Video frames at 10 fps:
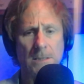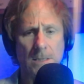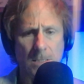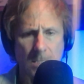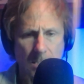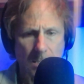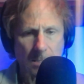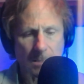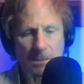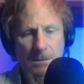
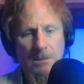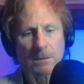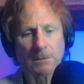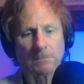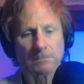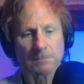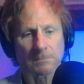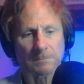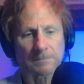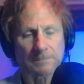
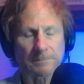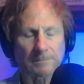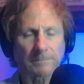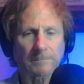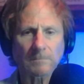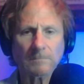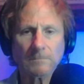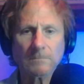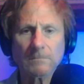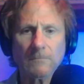
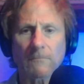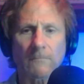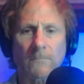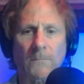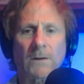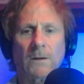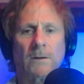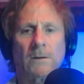(silence)